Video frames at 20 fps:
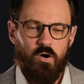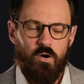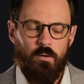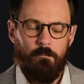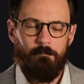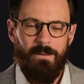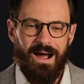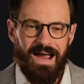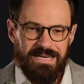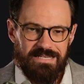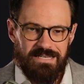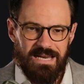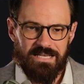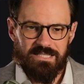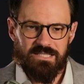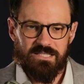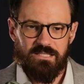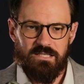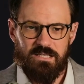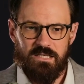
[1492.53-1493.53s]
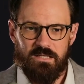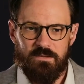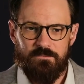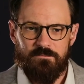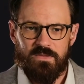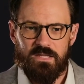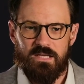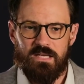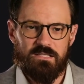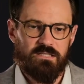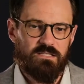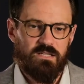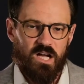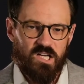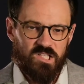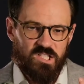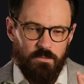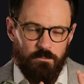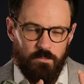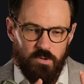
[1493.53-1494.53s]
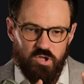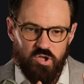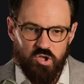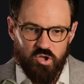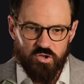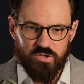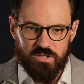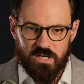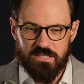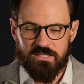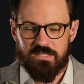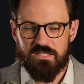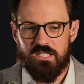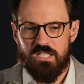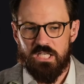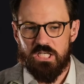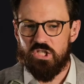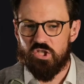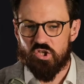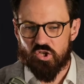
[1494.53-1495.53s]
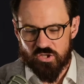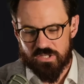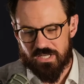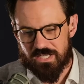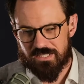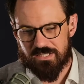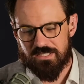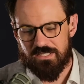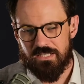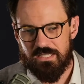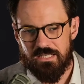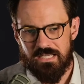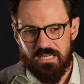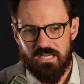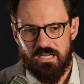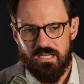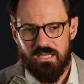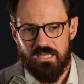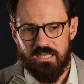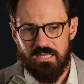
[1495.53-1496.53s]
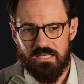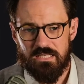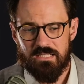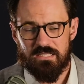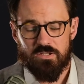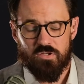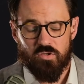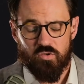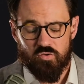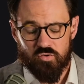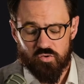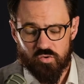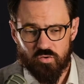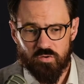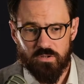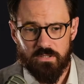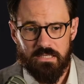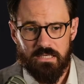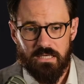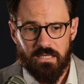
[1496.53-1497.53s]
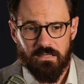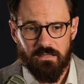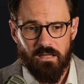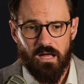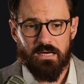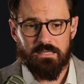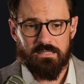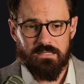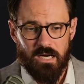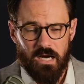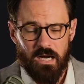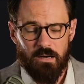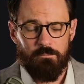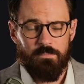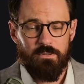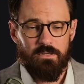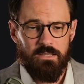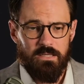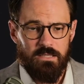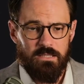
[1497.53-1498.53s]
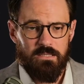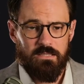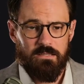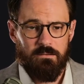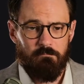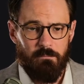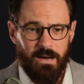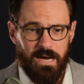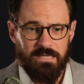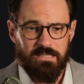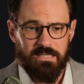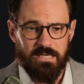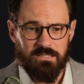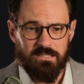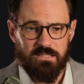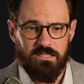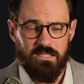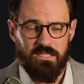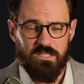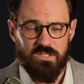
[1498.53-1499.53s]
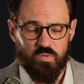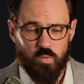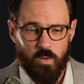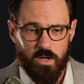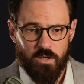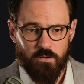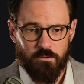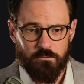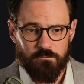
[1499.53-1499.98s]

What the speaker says: My destiny is locked up in your destiny, and your destiny is truly locked up in my destiny as well.